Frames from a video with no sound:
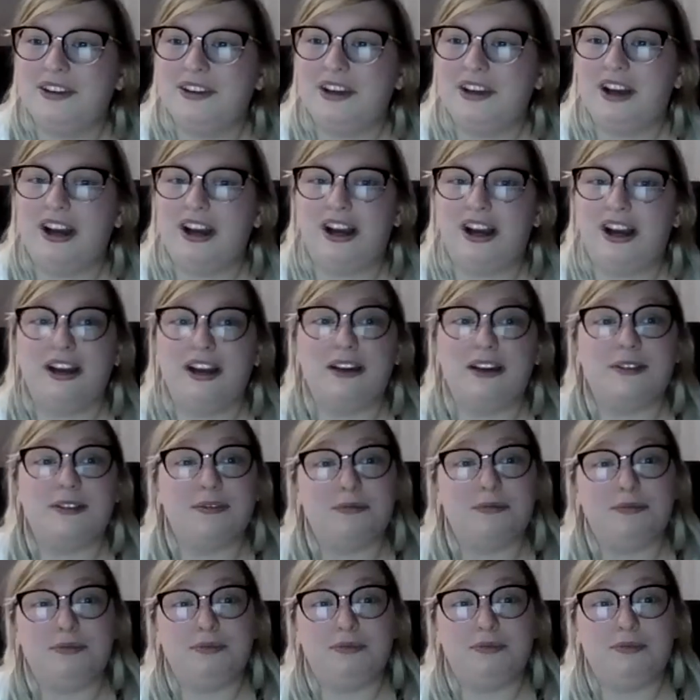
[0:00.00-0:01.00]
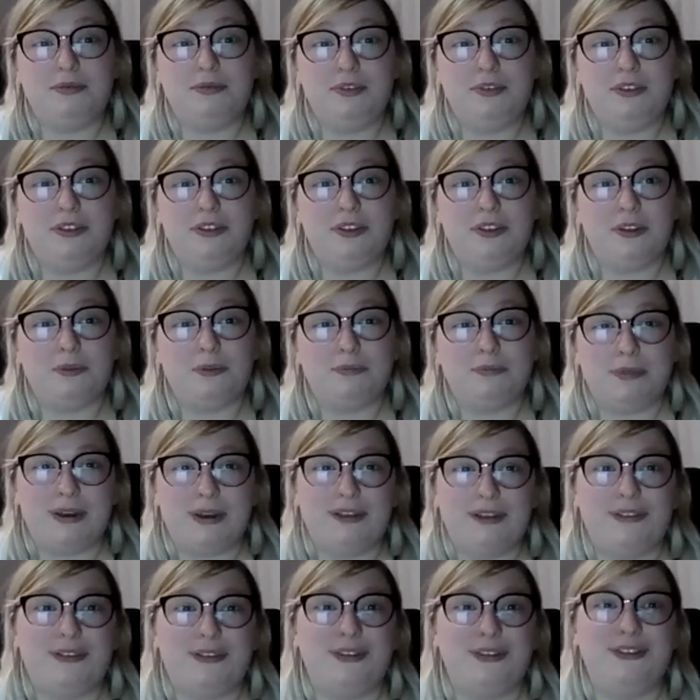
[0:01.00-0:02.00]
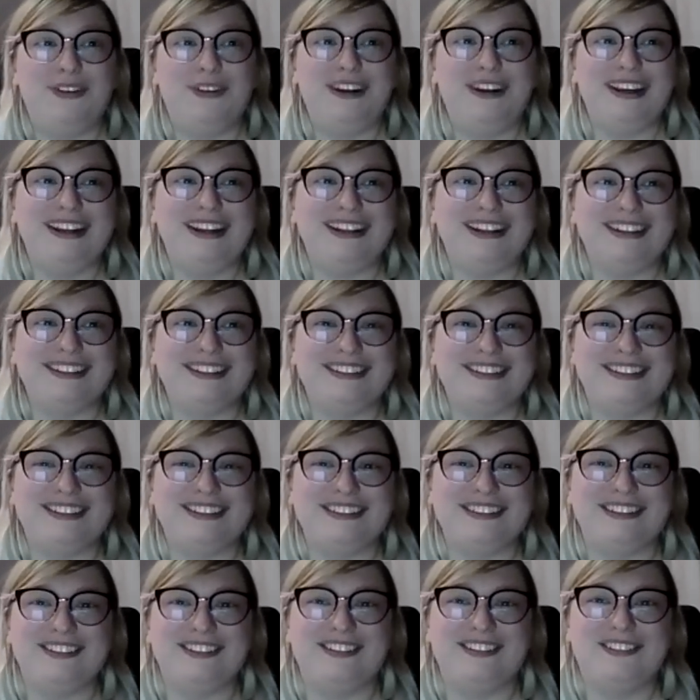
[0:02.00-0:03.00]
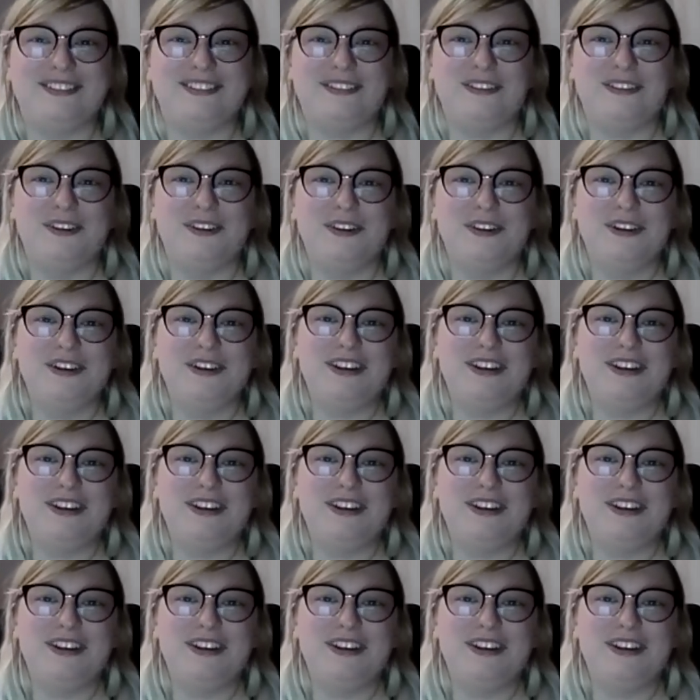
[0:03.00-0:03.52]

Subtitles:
the best way to